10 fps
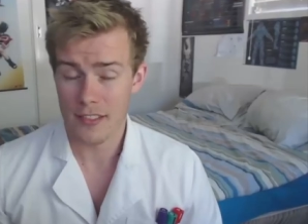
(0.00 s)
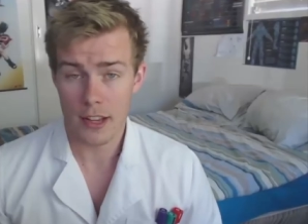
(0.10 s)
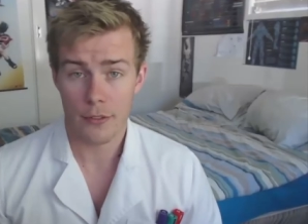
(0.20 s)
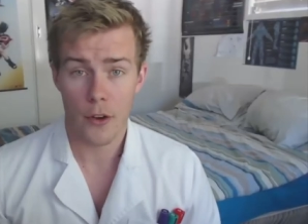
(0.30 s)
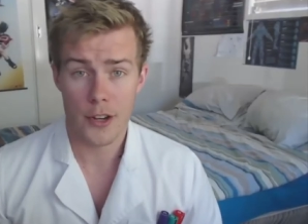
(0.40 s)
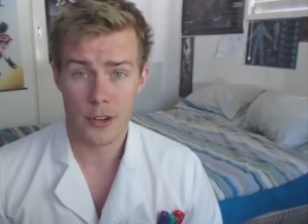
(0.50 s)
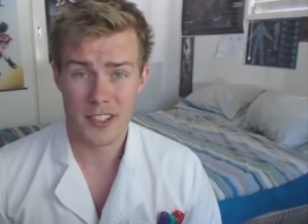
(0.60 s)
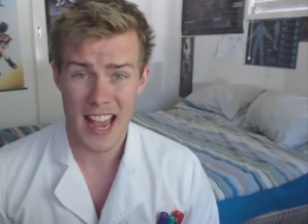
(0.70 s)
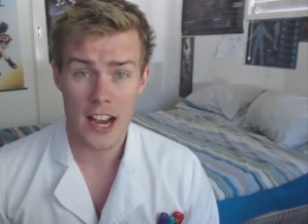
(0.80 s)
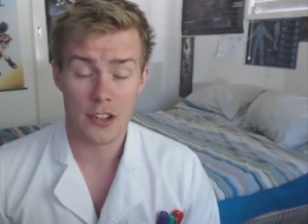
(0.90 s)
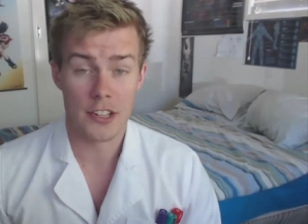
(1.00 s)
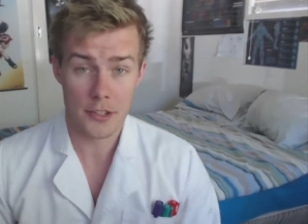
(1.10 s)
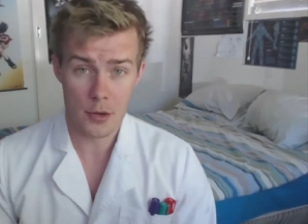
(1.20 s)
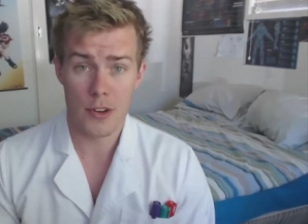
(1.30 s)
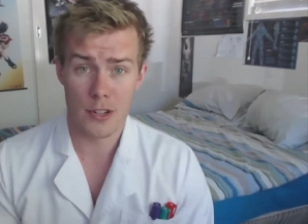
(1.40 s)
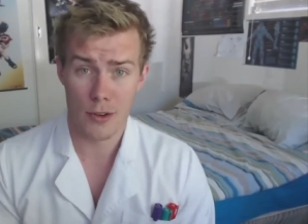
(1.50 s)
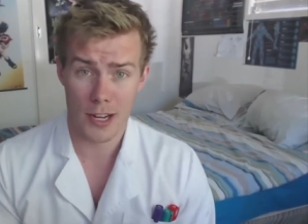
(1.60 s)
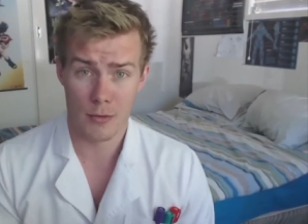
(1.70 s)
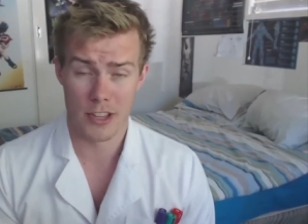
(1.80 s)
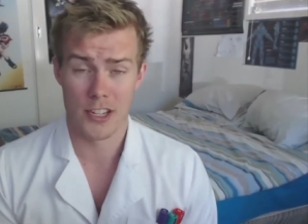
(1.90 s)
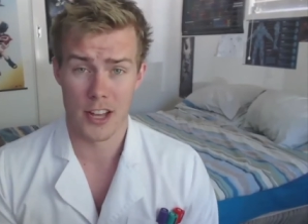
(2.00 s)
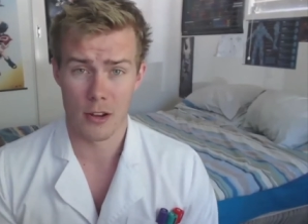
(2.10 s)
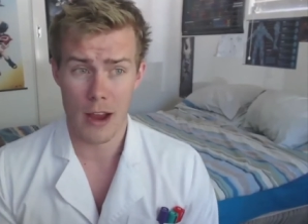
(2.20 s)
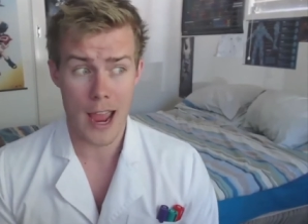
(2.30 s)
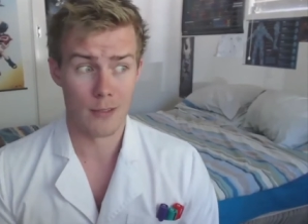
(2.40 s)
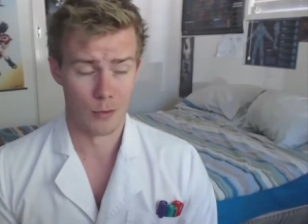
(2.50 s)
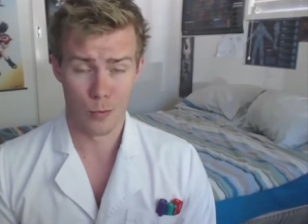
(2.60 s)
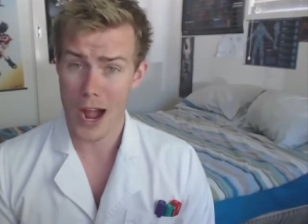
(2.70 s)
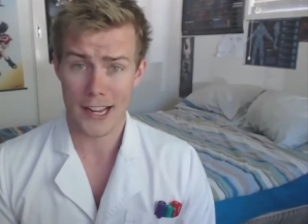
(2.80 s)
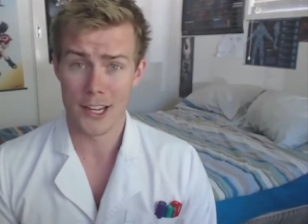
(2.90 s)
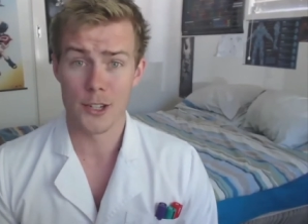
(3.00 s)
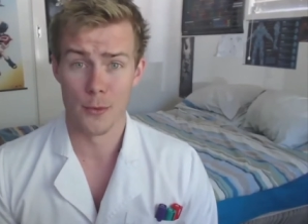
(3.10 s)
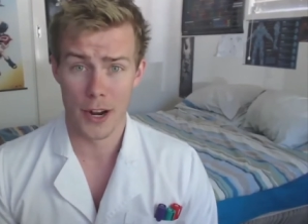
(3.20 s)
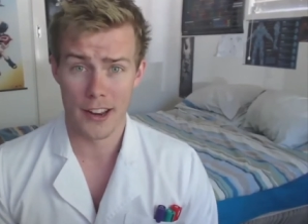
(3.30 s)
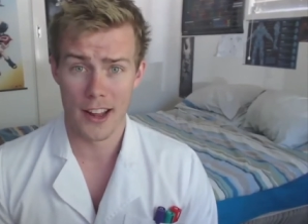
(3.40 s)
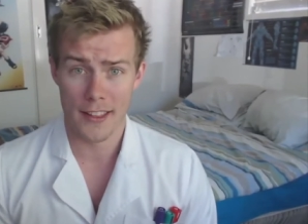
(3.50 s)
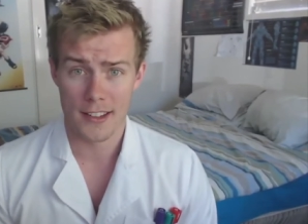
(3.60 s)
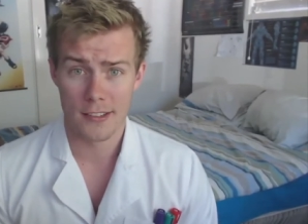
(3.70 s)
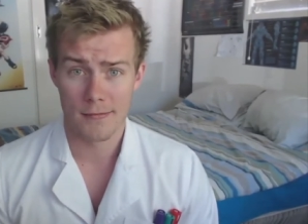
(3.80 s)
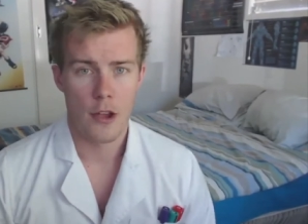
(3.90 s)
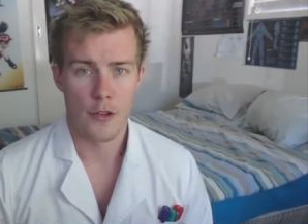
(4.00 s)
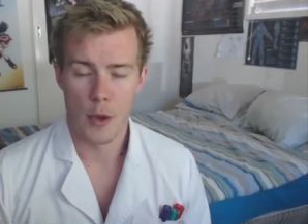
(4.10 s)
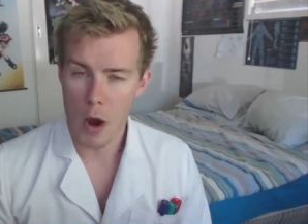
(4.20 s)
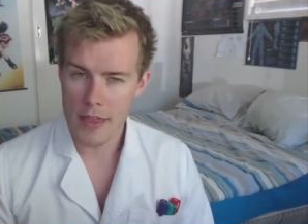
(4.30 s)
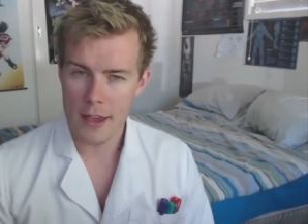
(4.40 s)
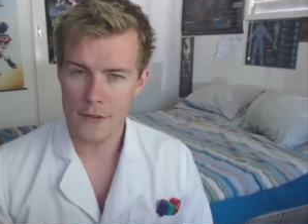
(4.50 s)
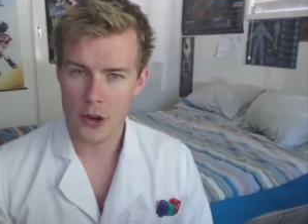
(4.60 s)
that these photons actually do interact with each other and whack into one another. The way they